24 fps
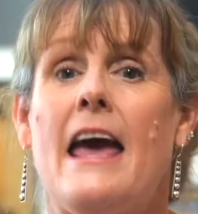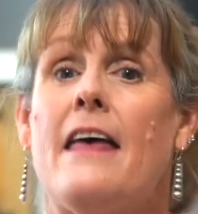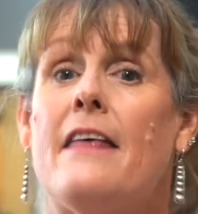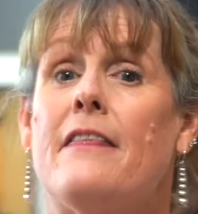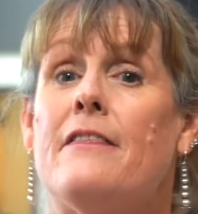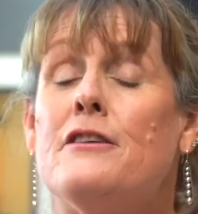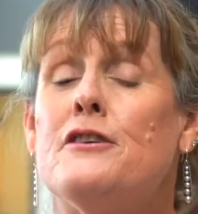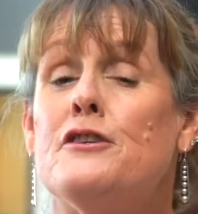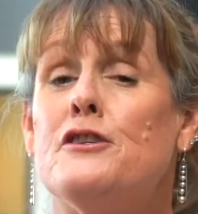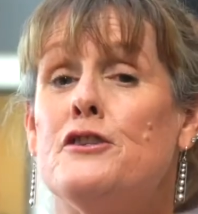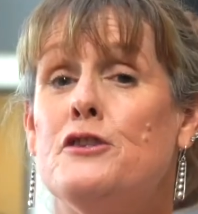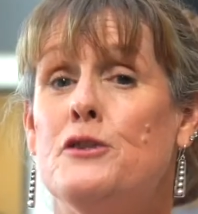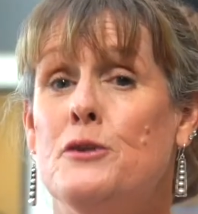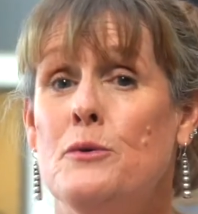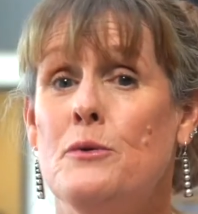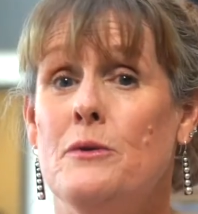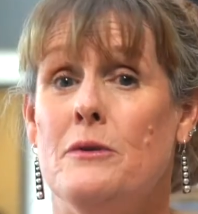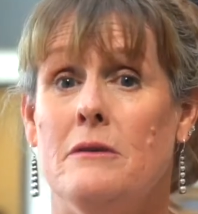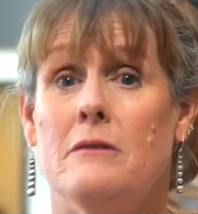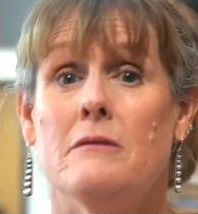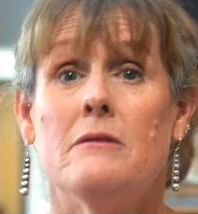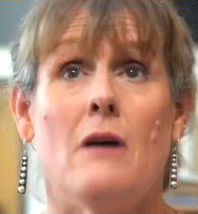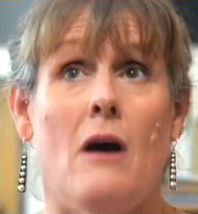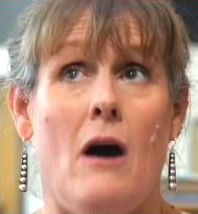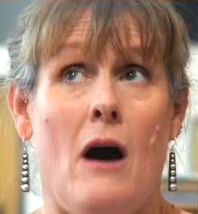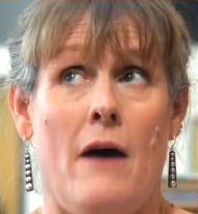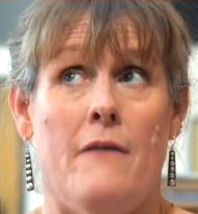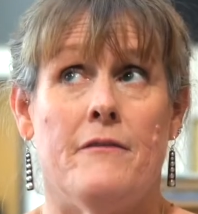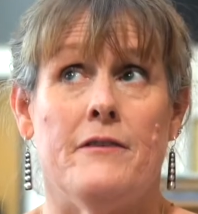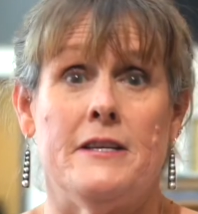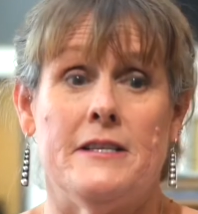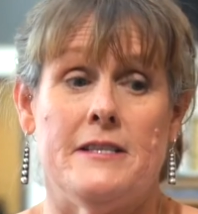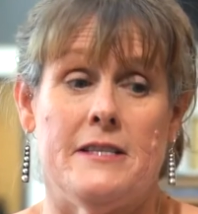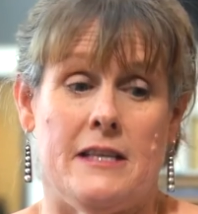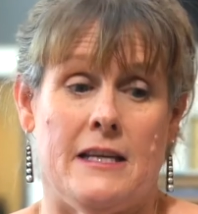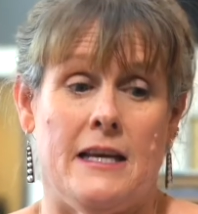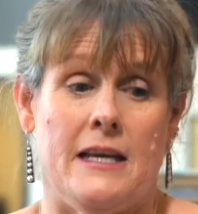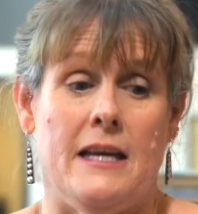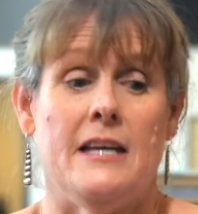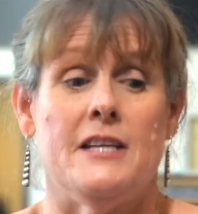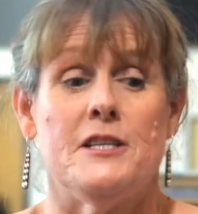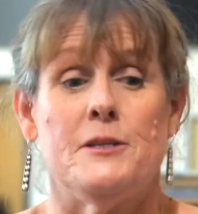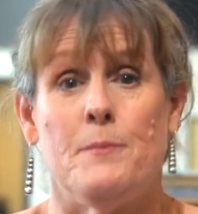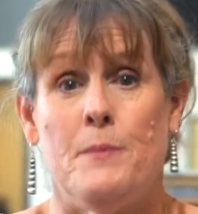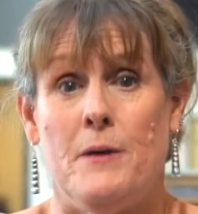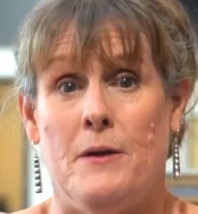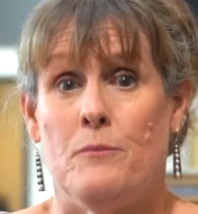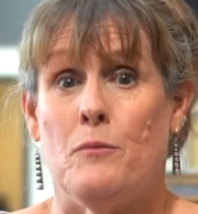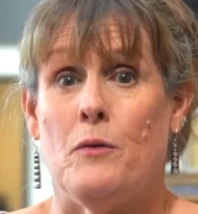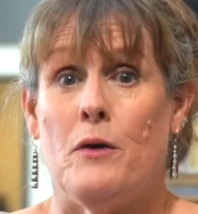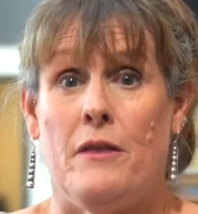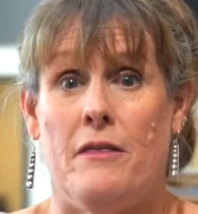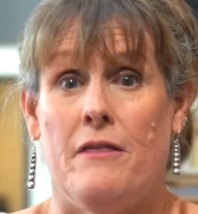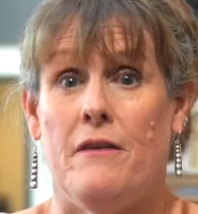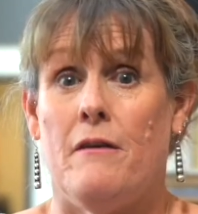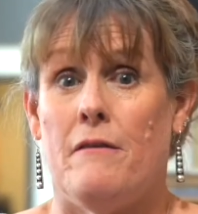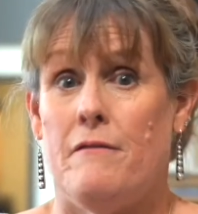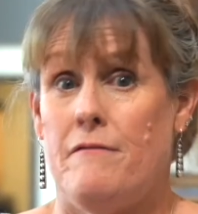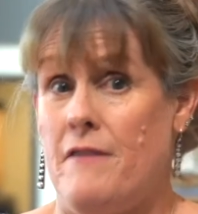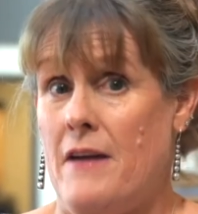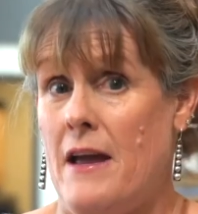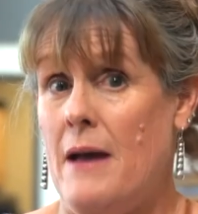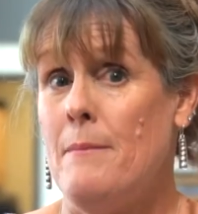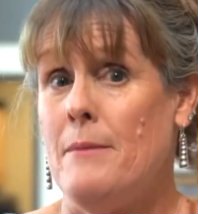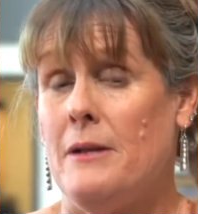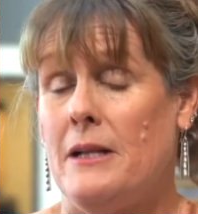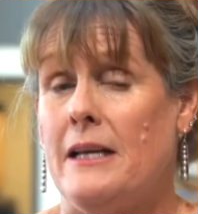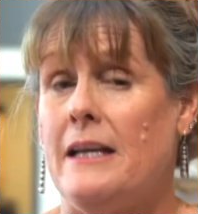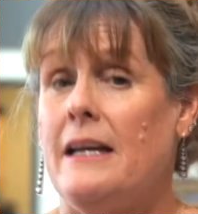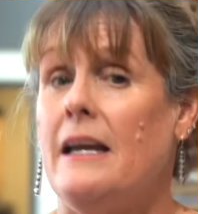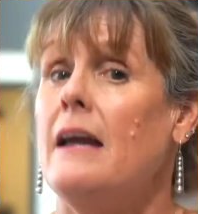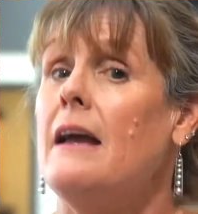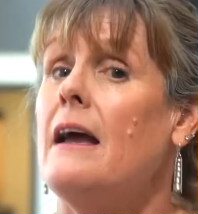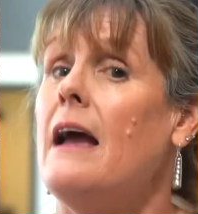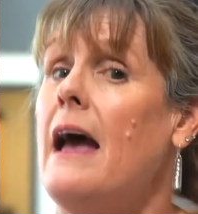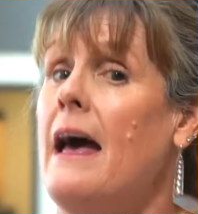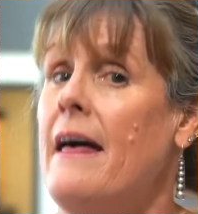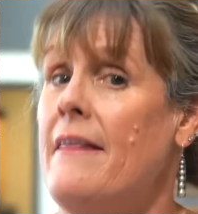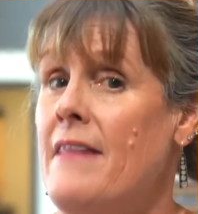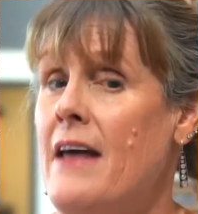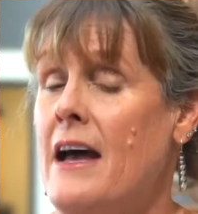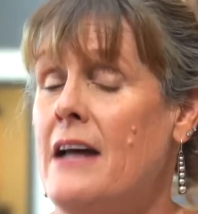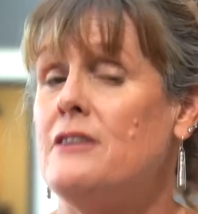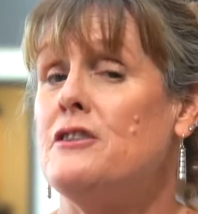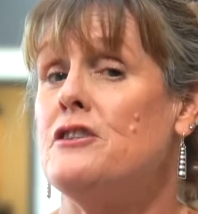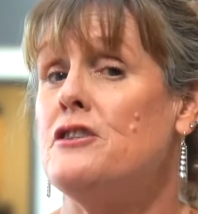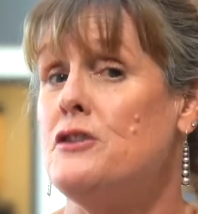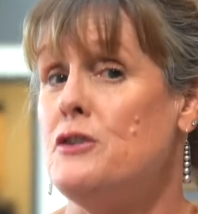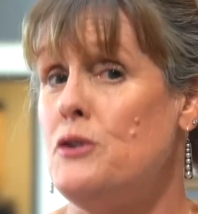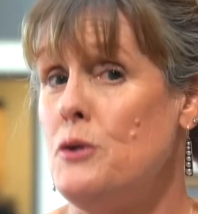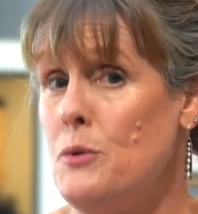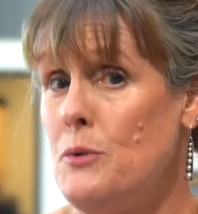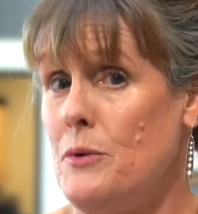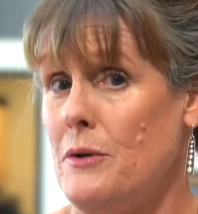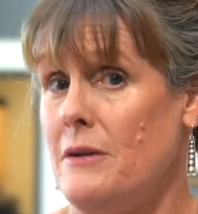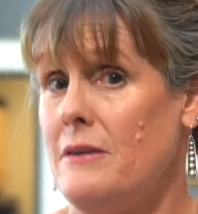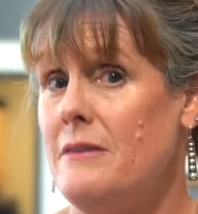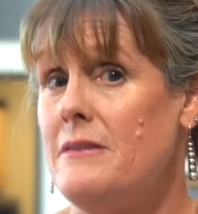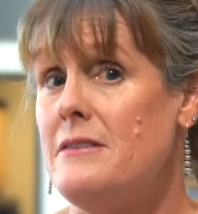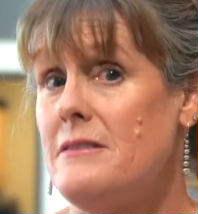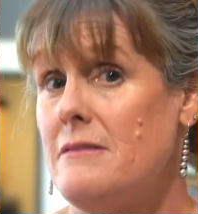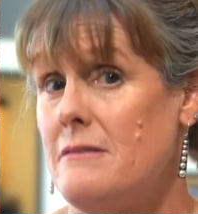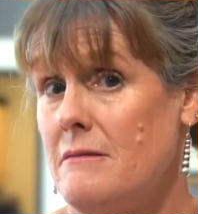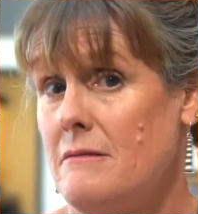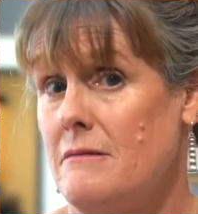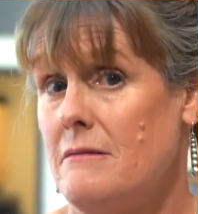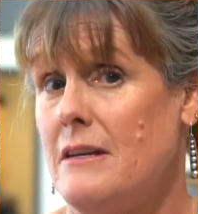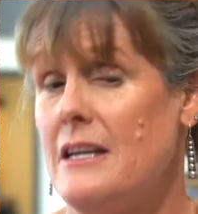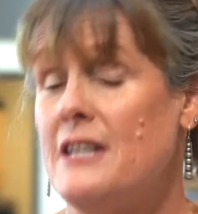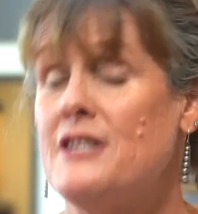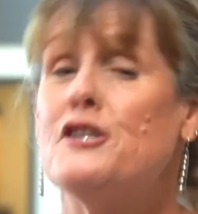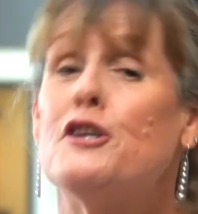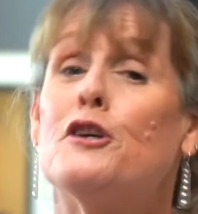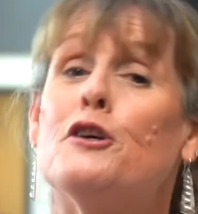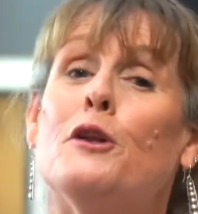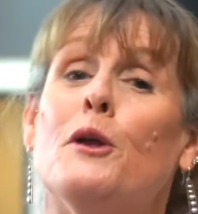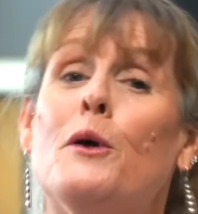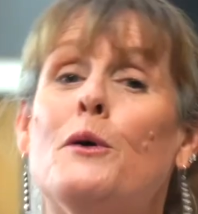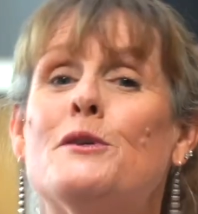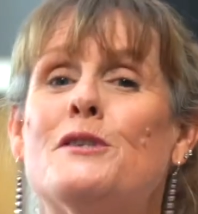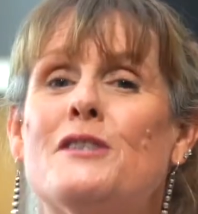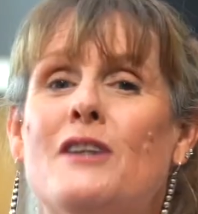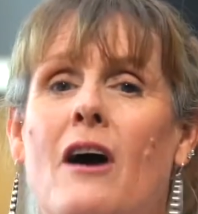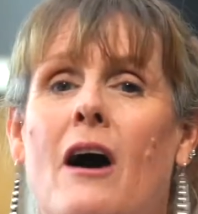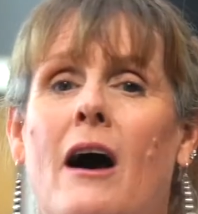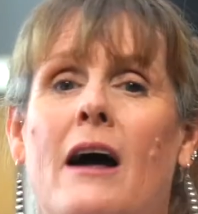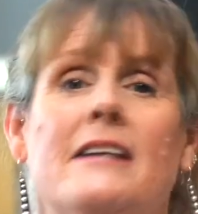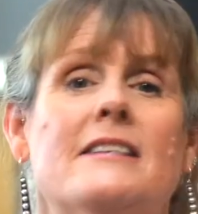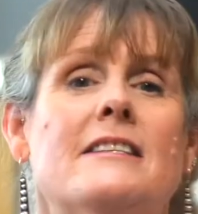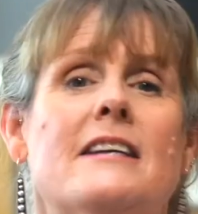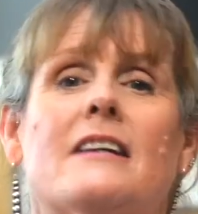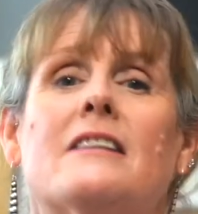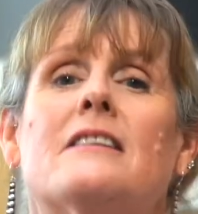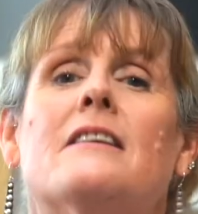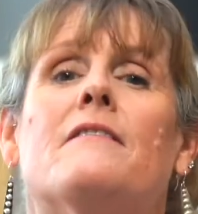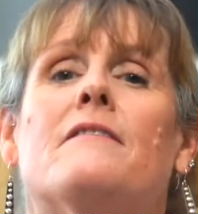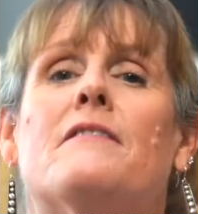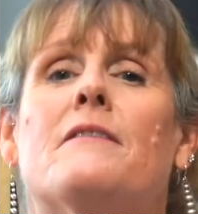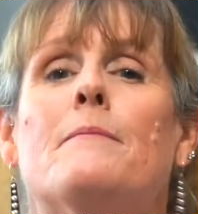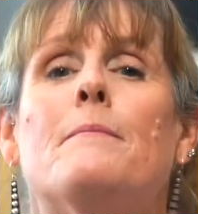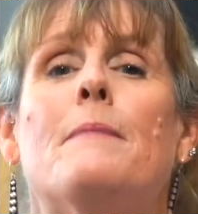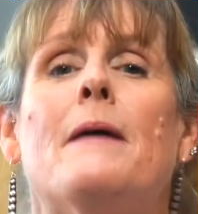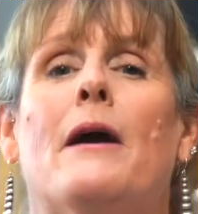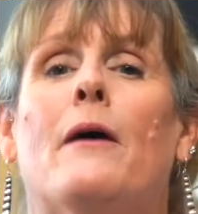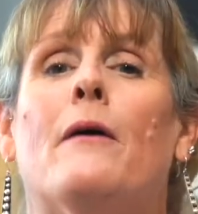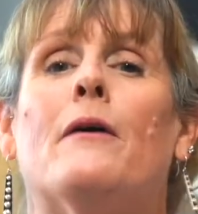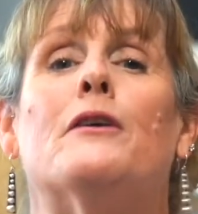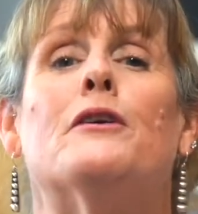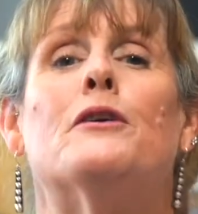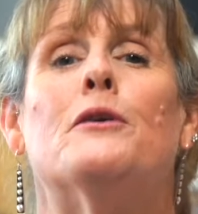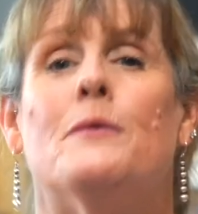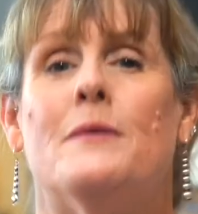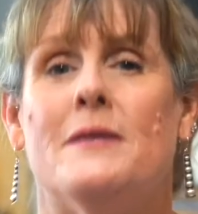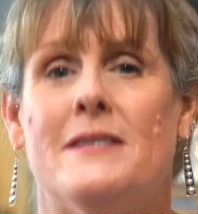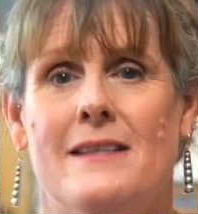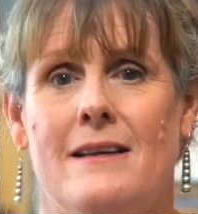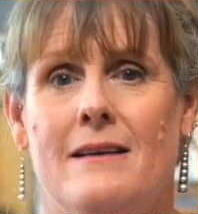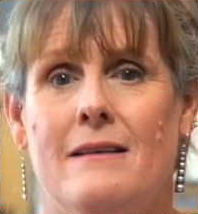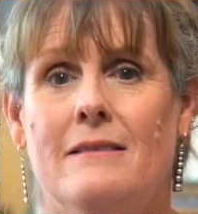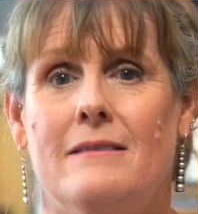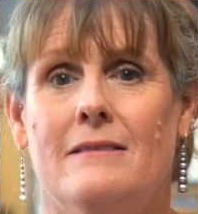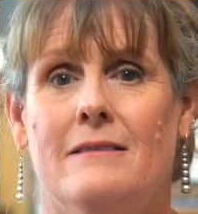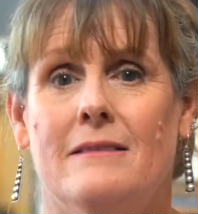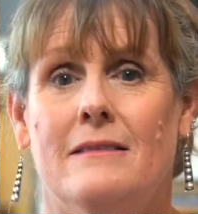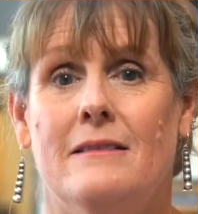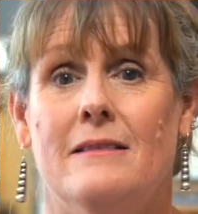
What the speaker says: The student obviously has been with their family and that student is a close contact of the parent who is ill.